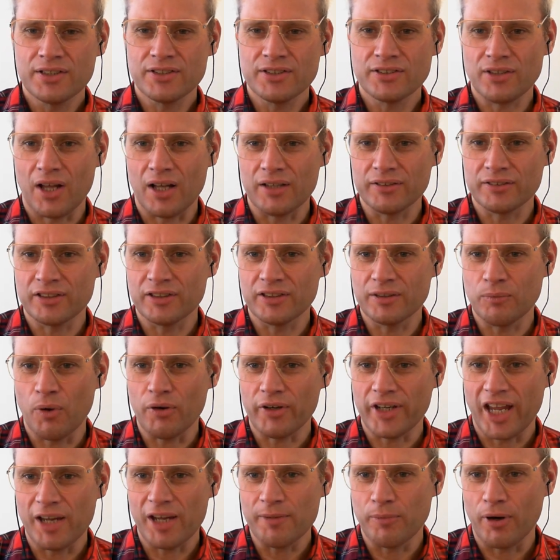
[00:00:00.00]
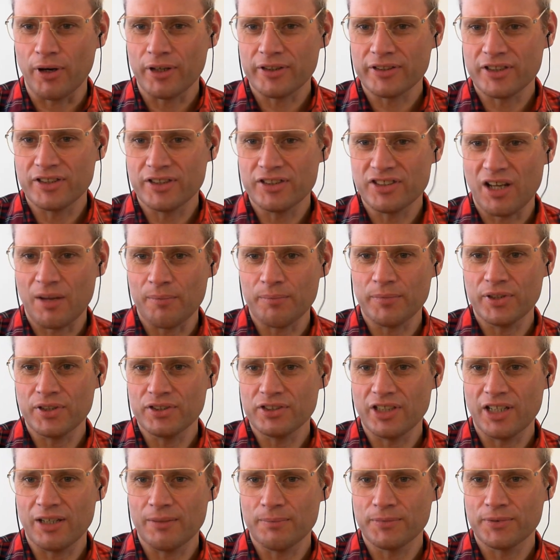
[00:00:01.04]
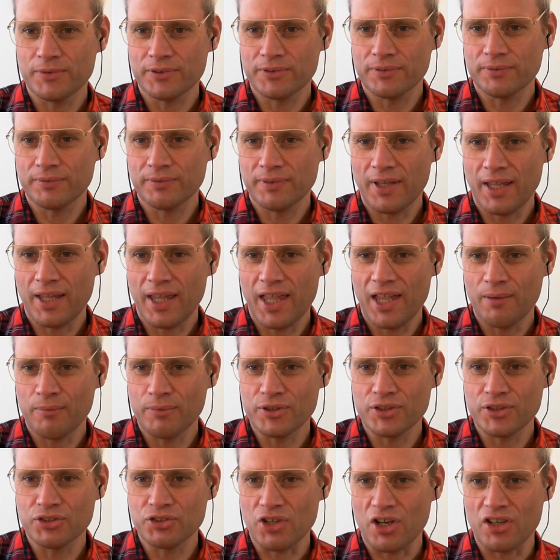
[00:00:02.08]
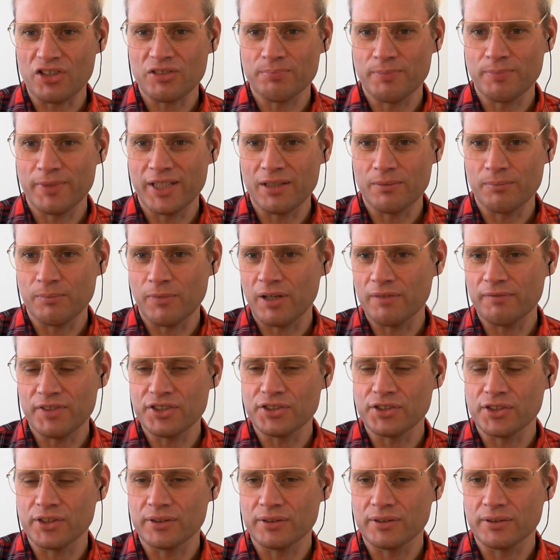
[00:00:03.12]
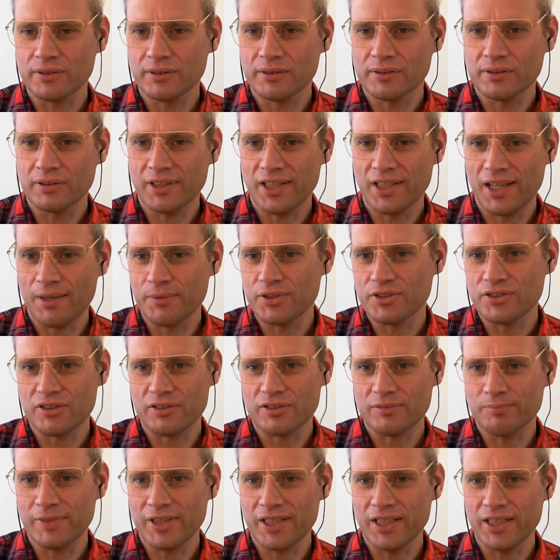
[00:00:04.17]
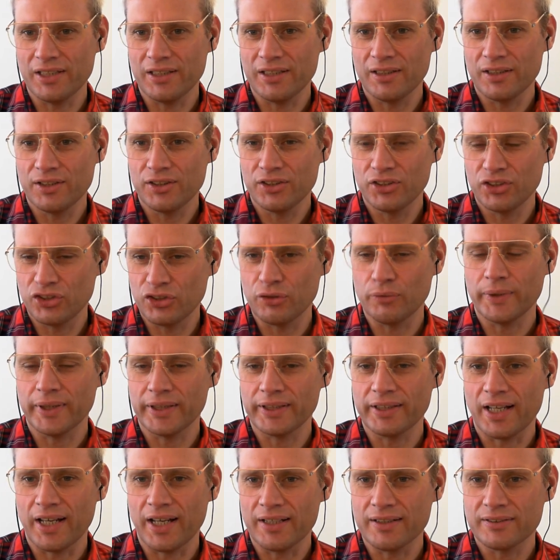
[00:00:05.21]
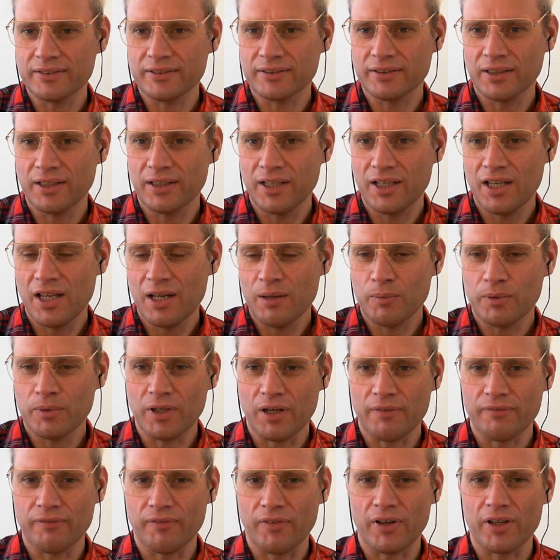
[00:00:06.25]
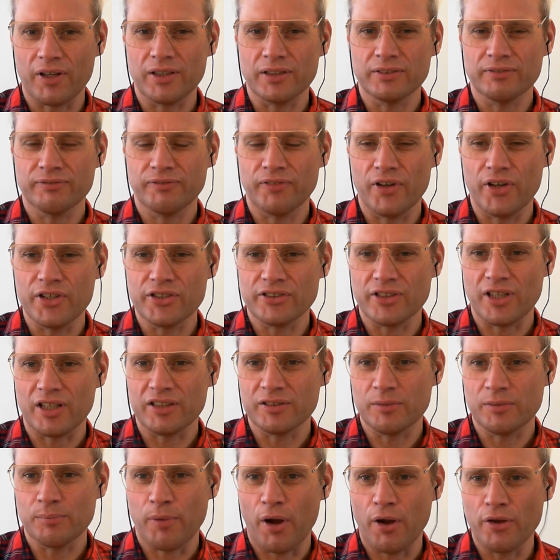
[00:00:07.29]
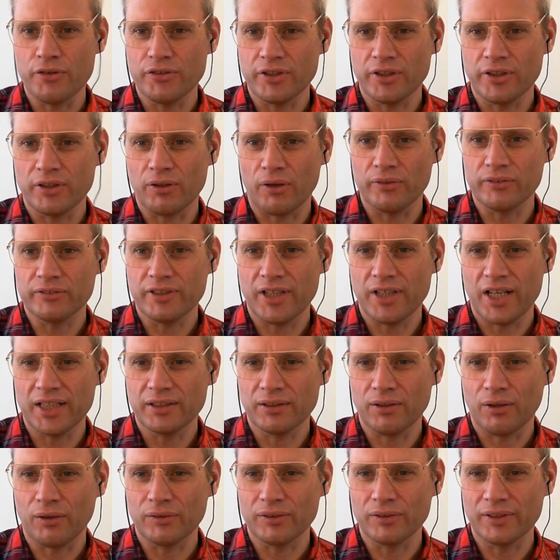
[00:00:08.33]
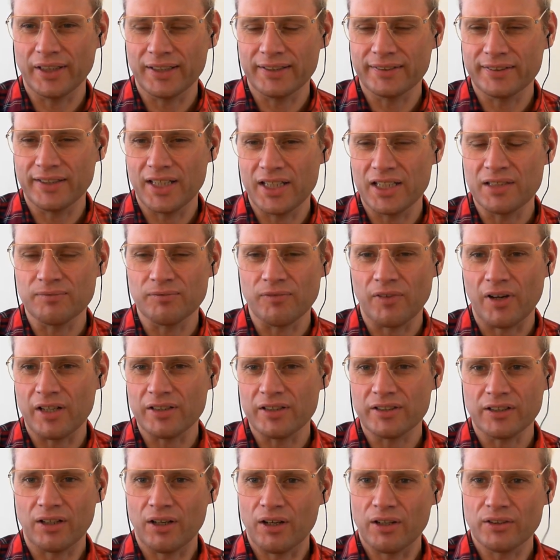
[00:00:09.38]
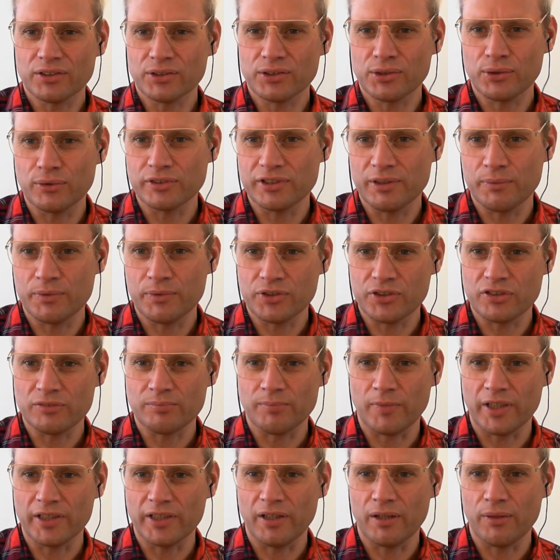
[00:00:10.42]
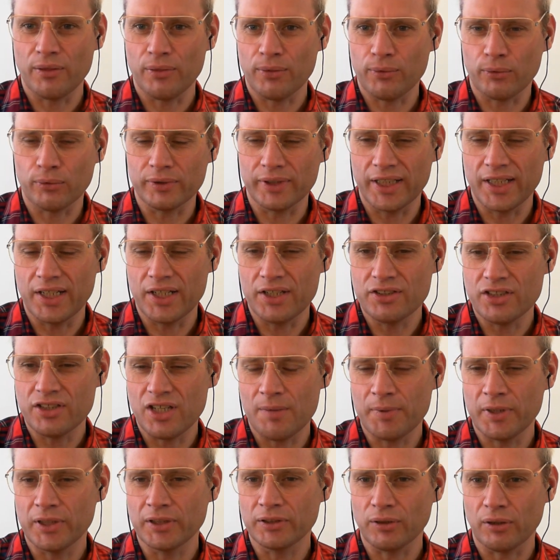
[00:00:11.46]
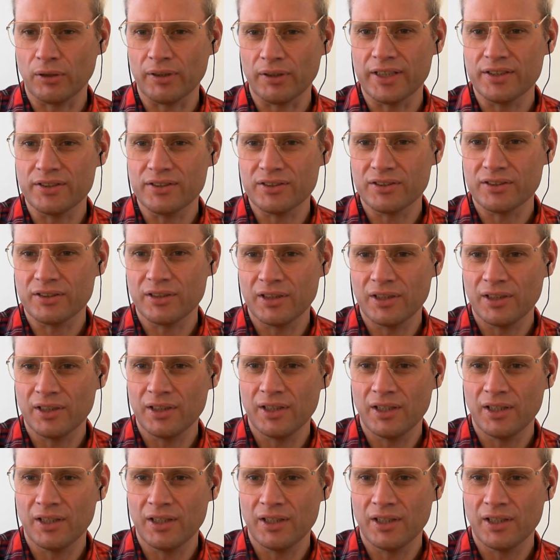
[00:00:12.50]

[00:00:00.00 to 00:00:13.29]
started the World Gay Boxing Championships, it was just me and my vision. It was just me doing that. When I first started posting content on LinkedIn and writing articles, it was just my own thought leadership and knowledge.